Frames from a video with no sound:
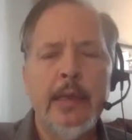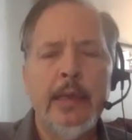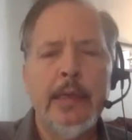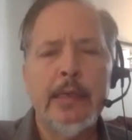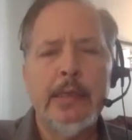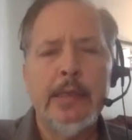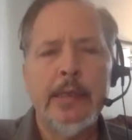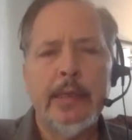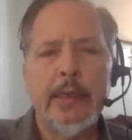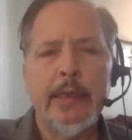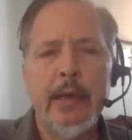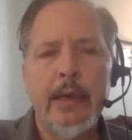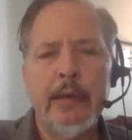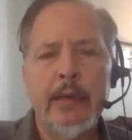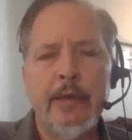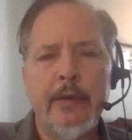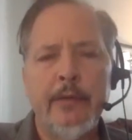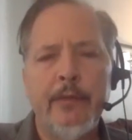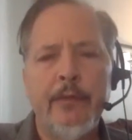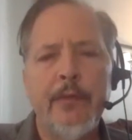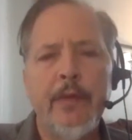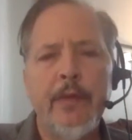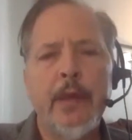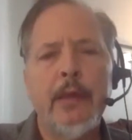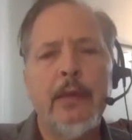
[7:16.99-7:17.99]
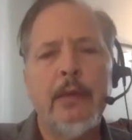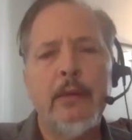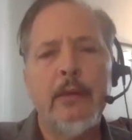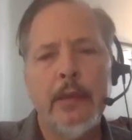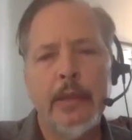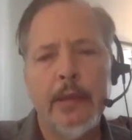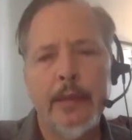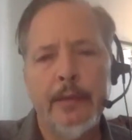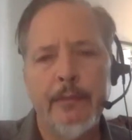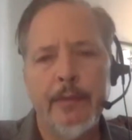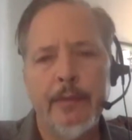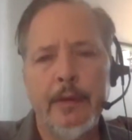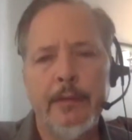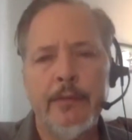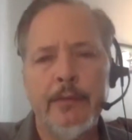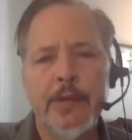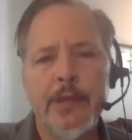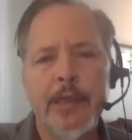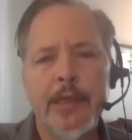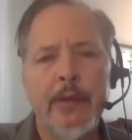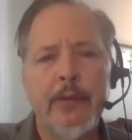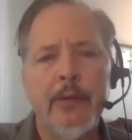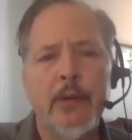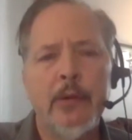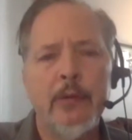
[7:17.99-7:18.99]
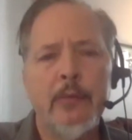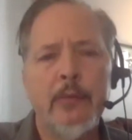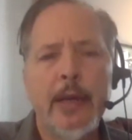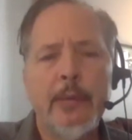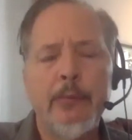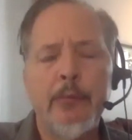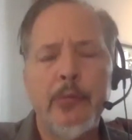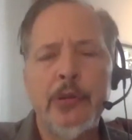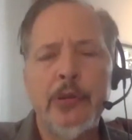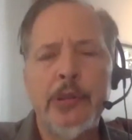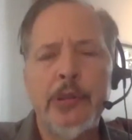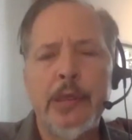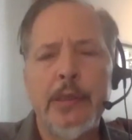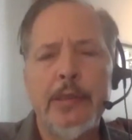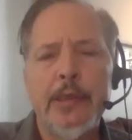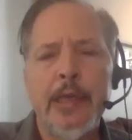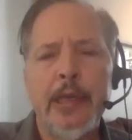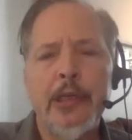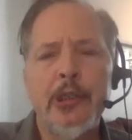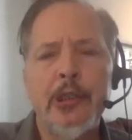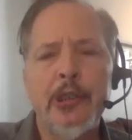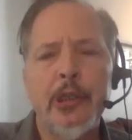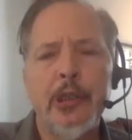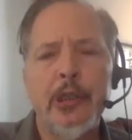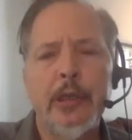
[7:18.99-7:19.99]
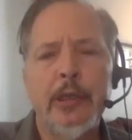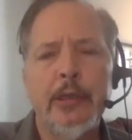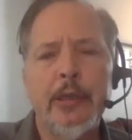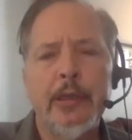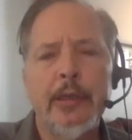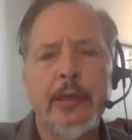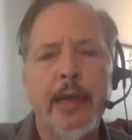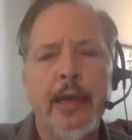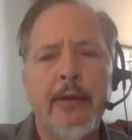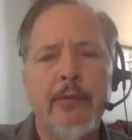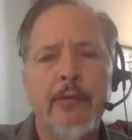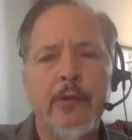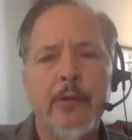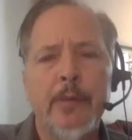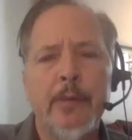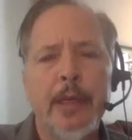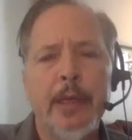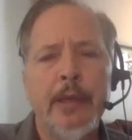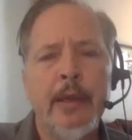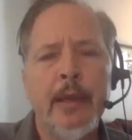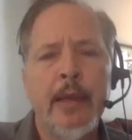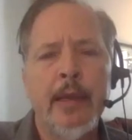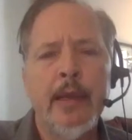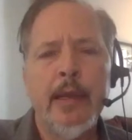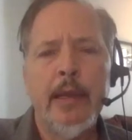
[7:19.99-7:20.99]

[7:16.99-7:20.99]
as a kind of fig leaf of southern representation in the government,